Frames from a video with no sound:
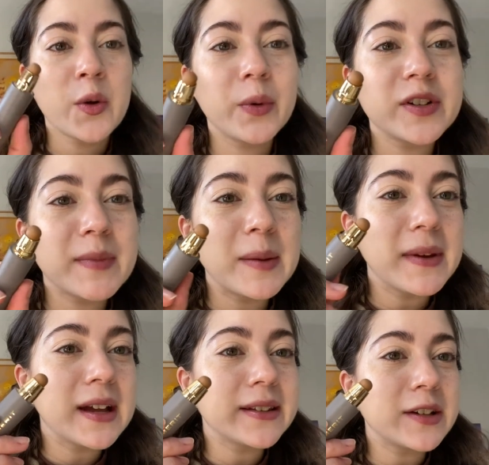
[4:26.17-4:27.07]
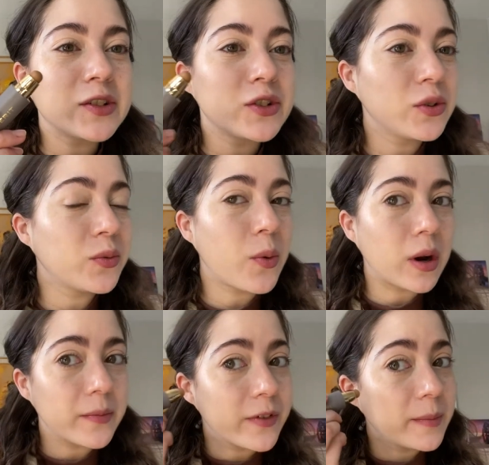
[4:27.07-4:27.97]
which might be a little too
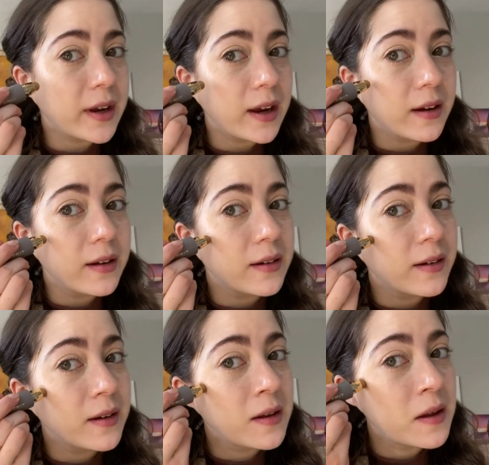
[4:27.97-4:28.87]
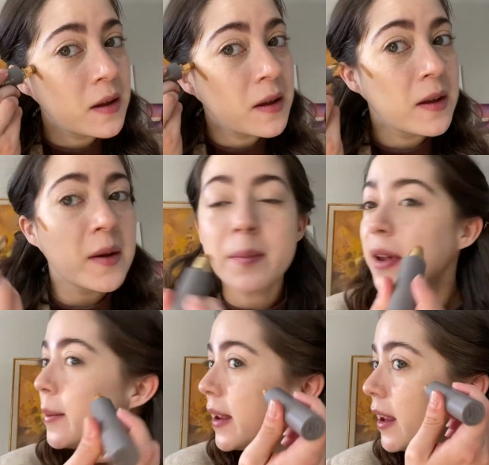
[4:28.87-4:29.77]
warm for me, but
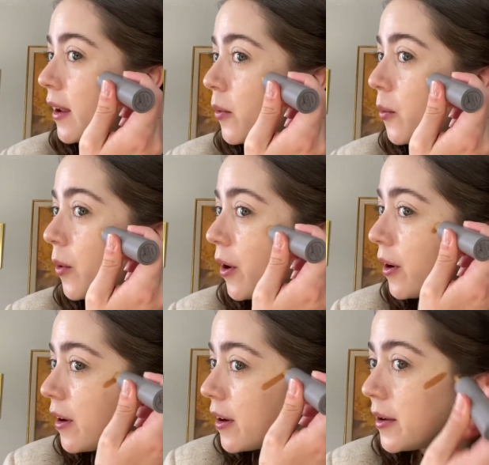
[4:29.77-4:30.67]
I'm making it work.